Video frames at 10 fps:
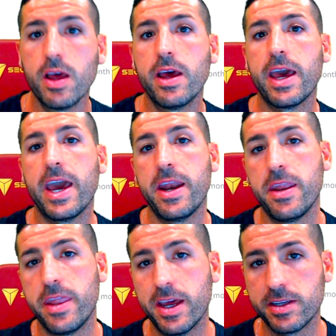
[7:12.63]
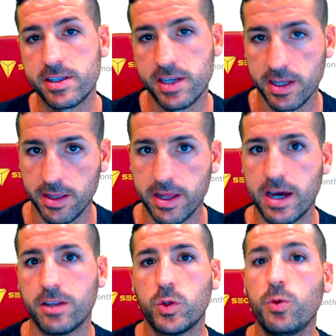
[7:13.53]
and then send
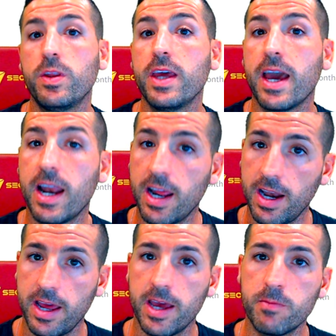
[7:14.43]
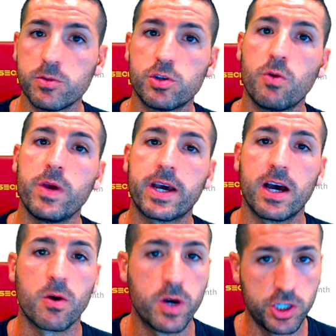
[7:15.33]
that to the LLM so we
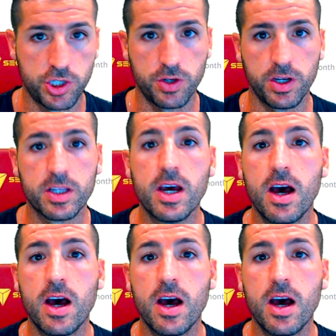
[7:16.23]
can question it.